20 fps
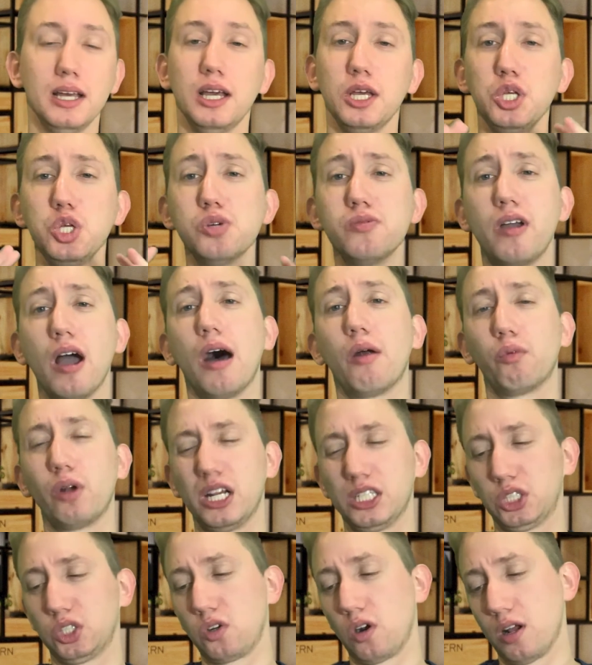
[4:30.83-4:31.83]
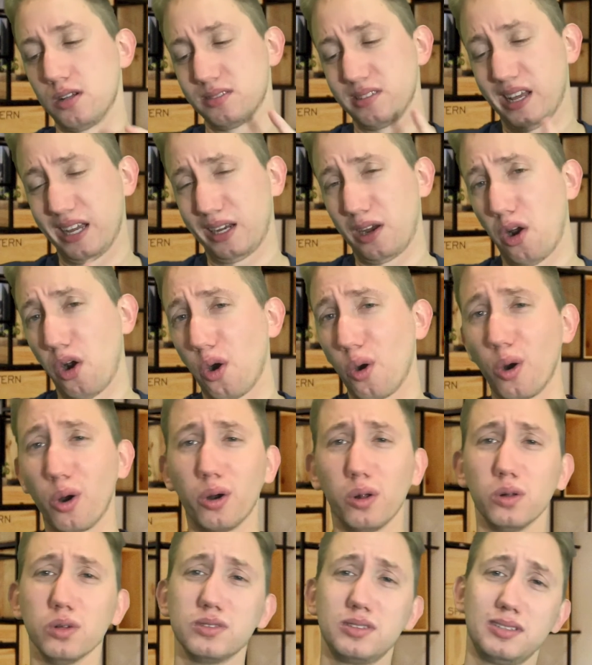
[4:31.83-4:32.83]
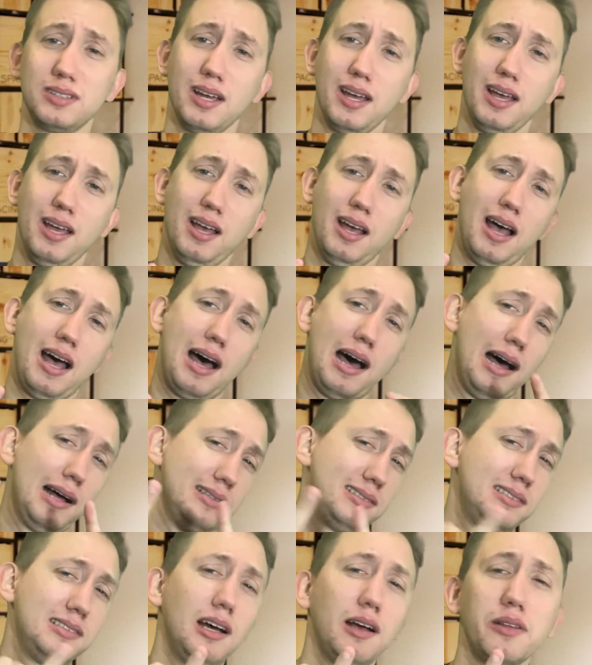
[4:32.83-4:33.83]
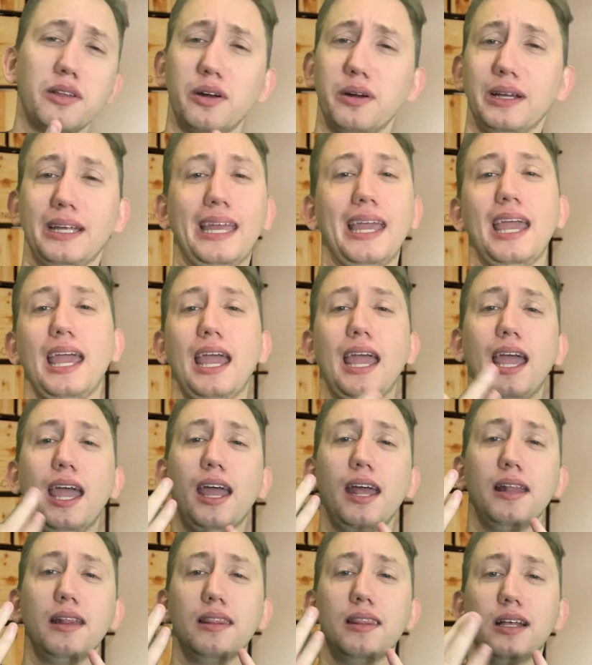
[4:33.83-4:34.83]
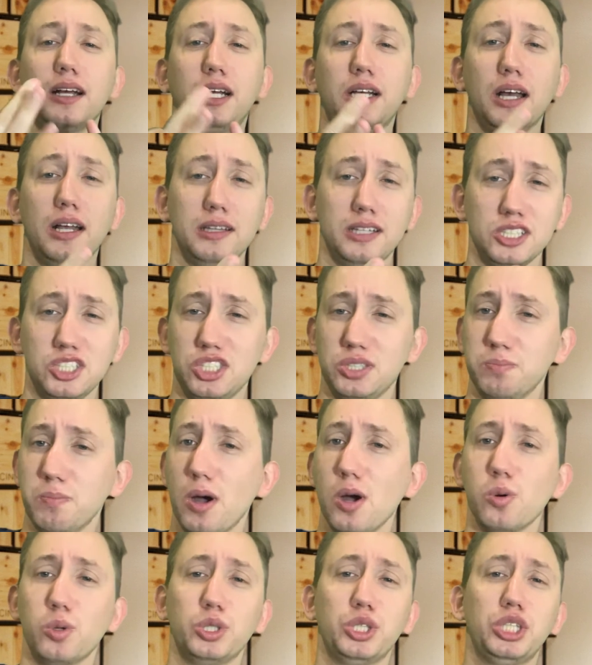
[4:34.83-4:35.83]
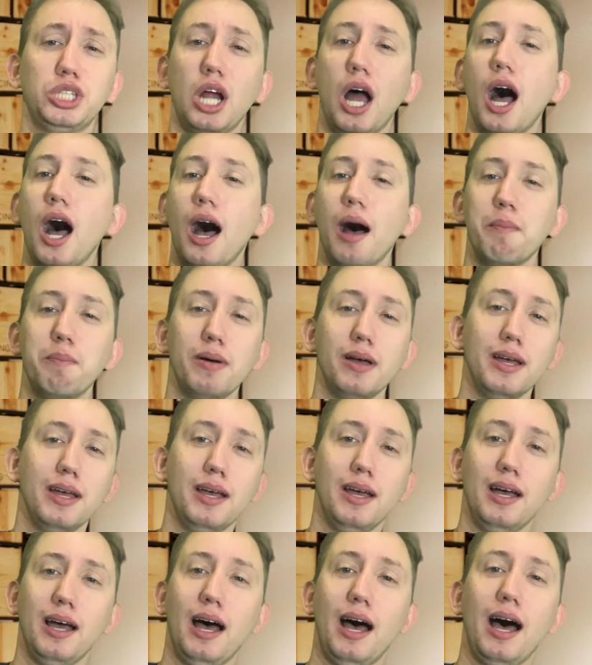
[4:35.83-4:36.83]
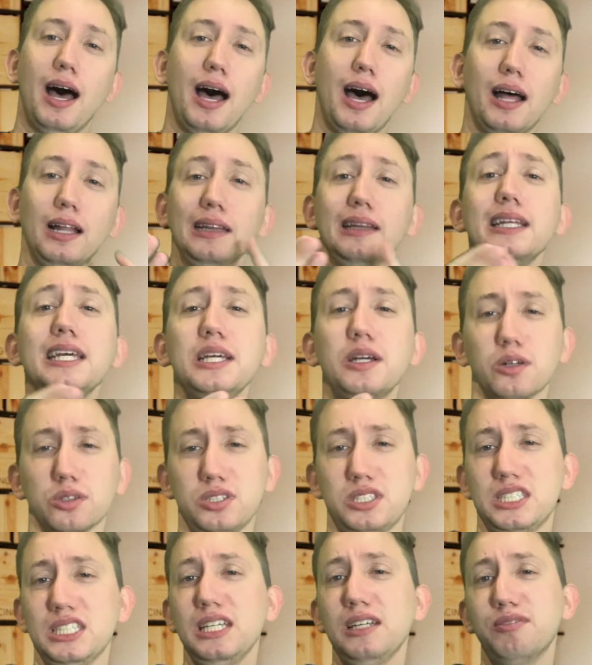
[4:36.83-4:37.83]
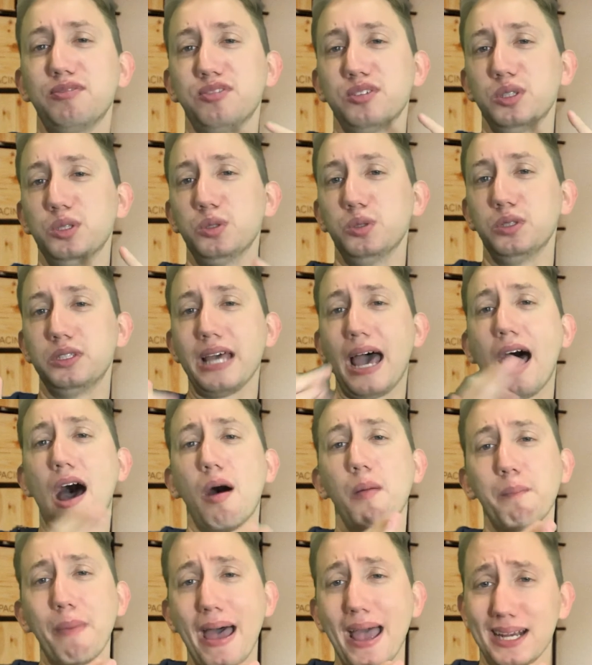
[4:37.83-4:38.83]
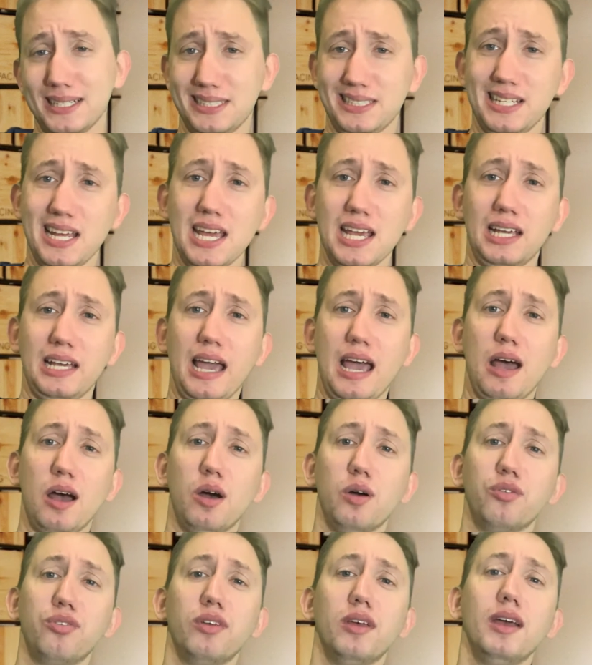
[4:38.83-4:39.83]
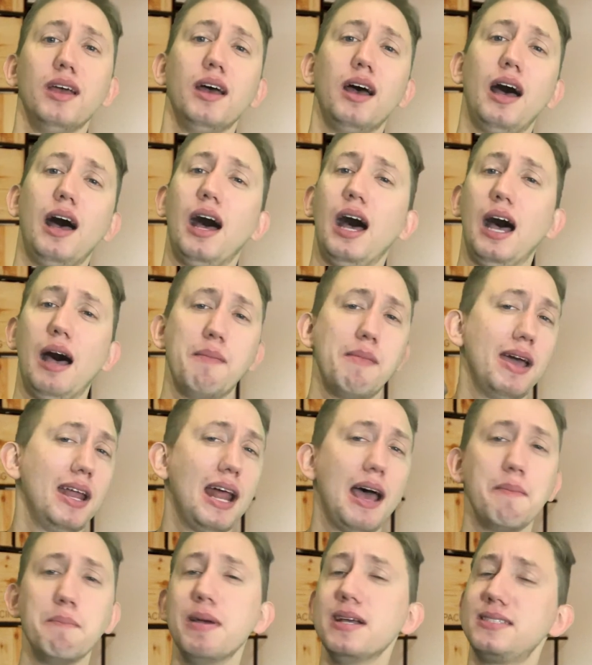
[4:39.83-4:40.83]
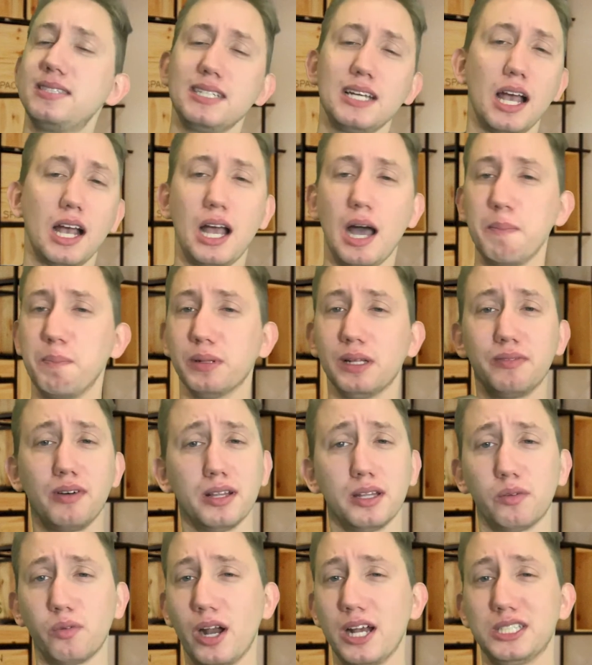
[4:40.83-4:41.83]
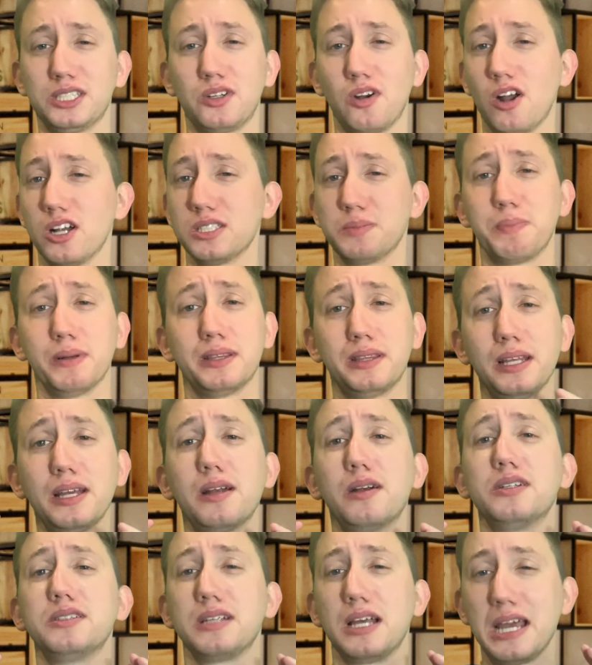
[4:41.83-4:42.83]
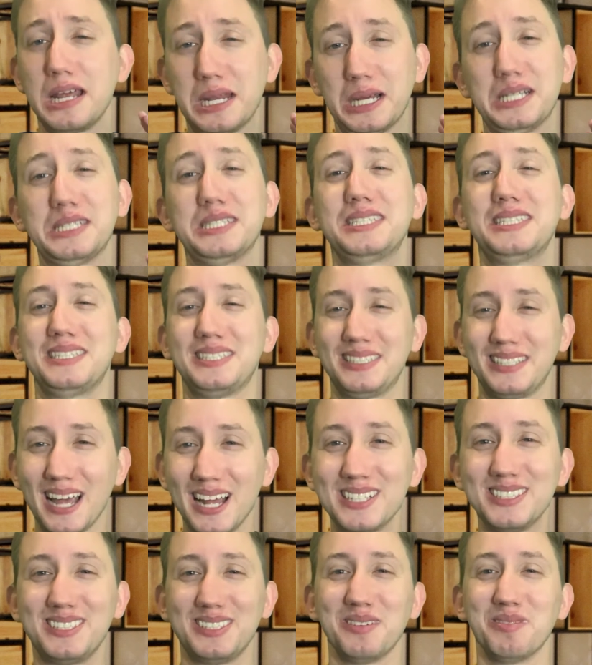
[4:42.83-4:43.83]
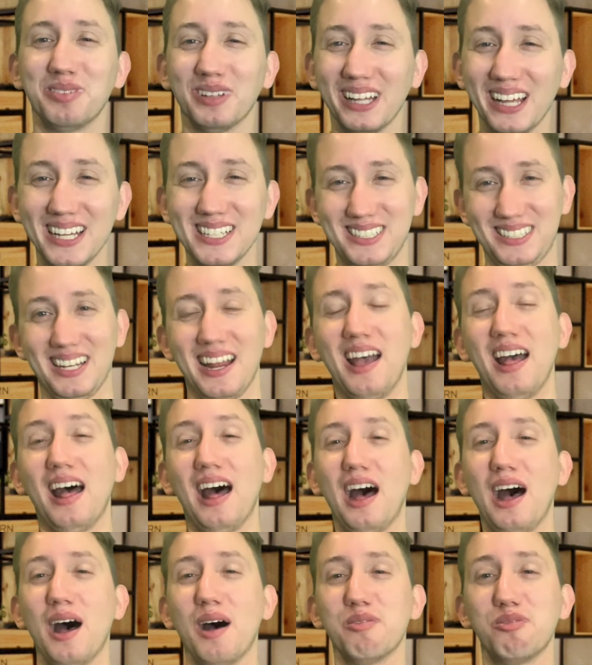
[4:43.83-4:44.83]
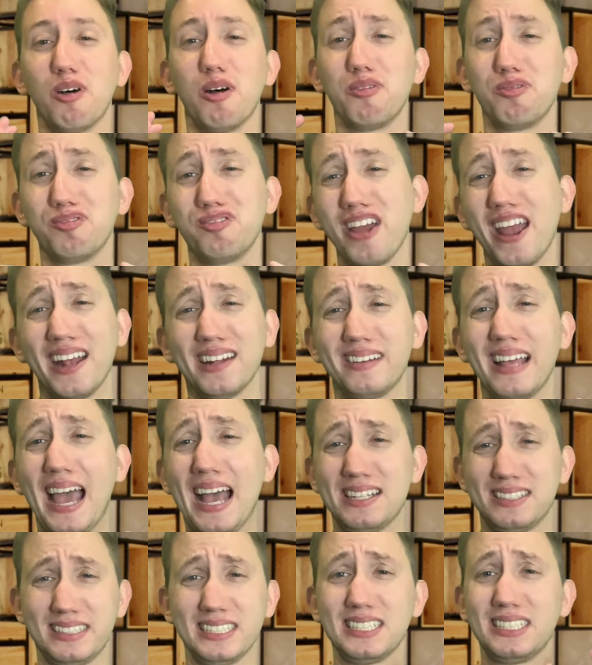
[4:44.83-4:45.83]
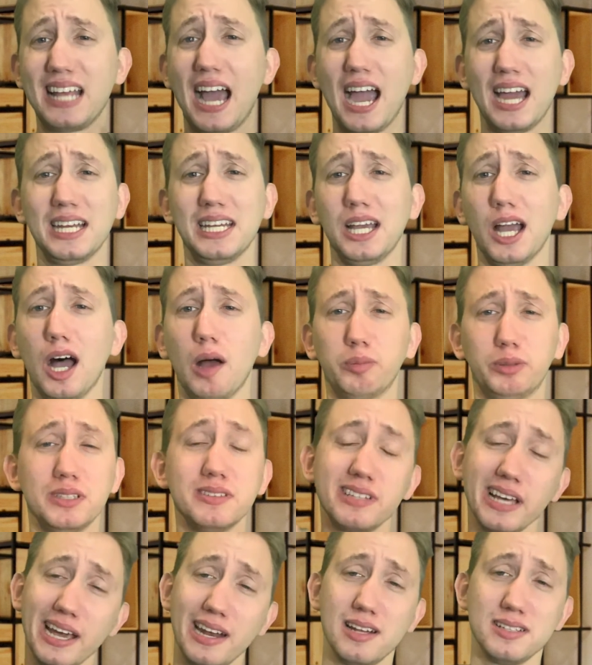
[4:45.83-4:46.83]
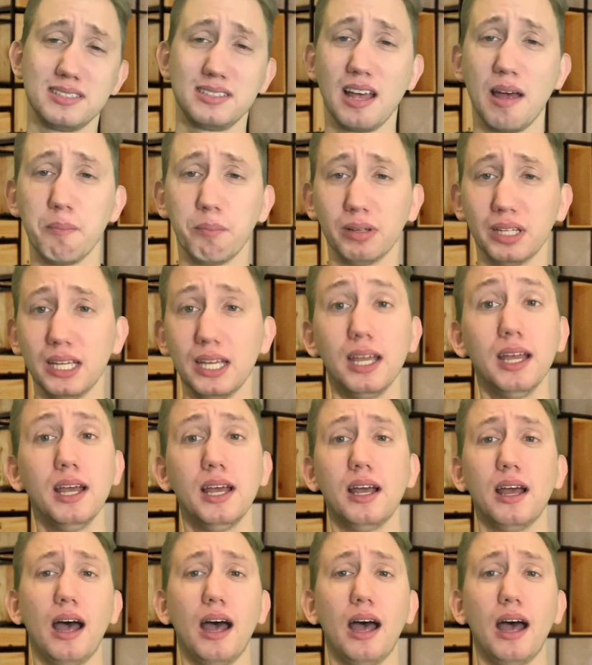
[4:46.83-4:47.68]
You've got restaurants like Earl's, Southern Kin, the Smoke Shop, Legal Seafoods, Outback Steakhouse, And I'm missing a couple of other restaurants, but there's an extensive list of fantastic dining options in Assembly.